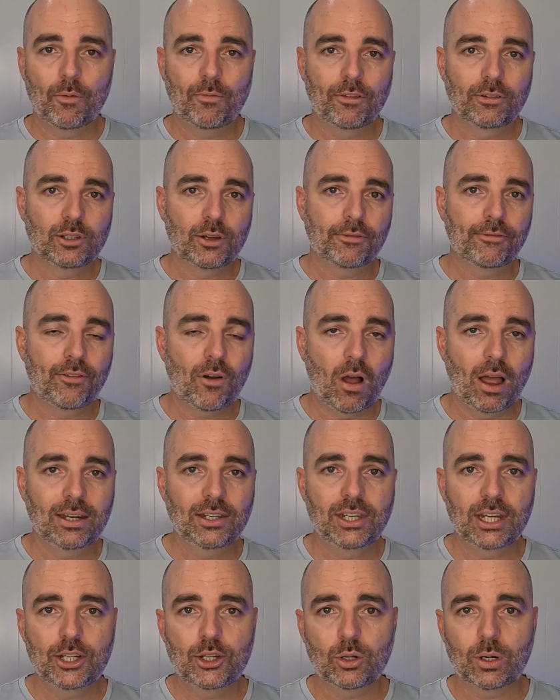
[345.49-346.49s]
I'm from
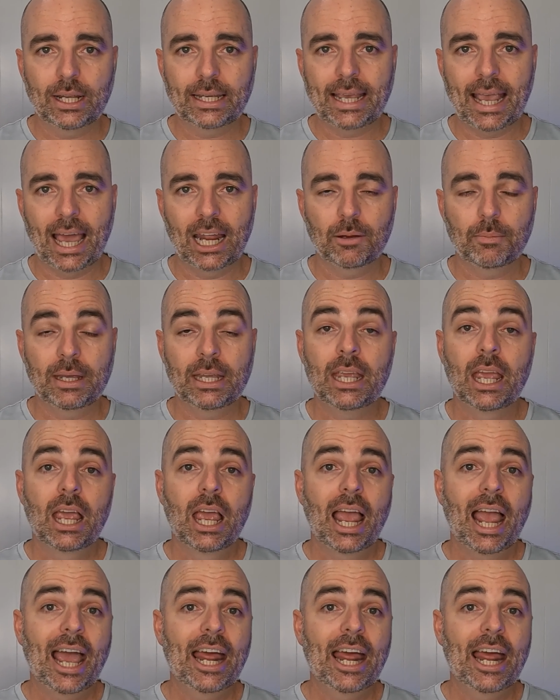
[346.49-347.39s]
Define Digital Academy,